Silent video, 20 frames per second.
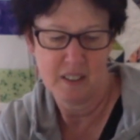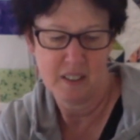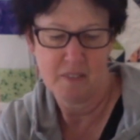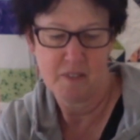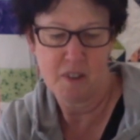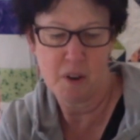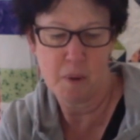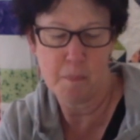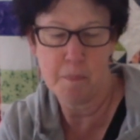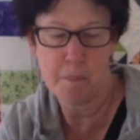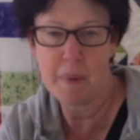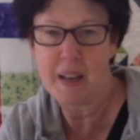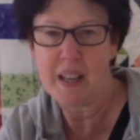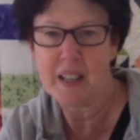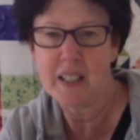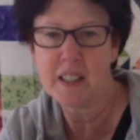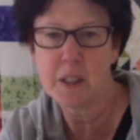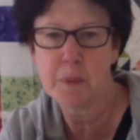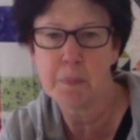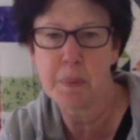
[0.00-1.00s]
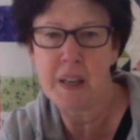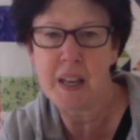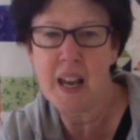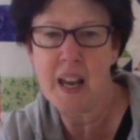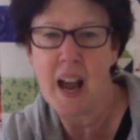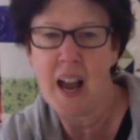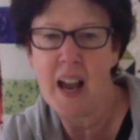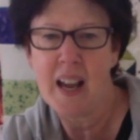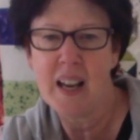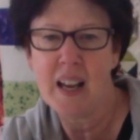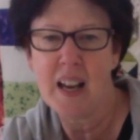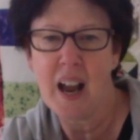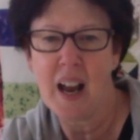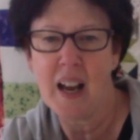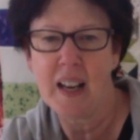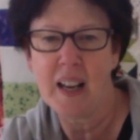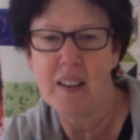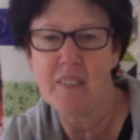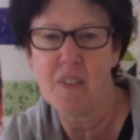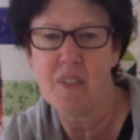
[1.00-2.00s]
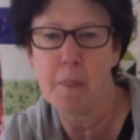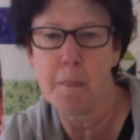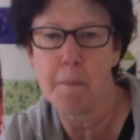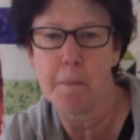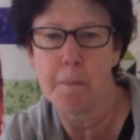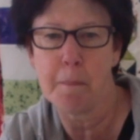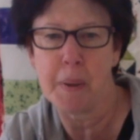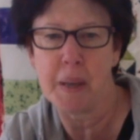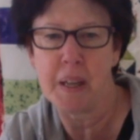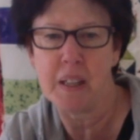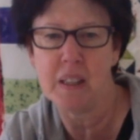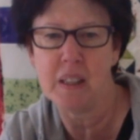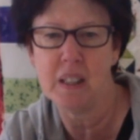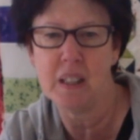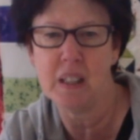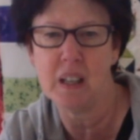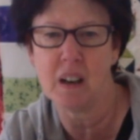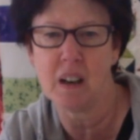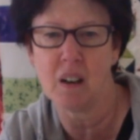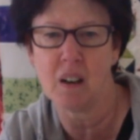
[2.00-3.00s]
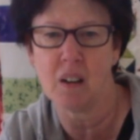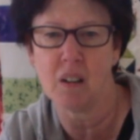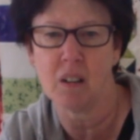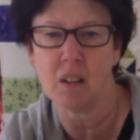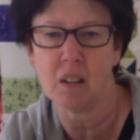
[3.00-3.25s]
From Mans, PA? I haven't been there.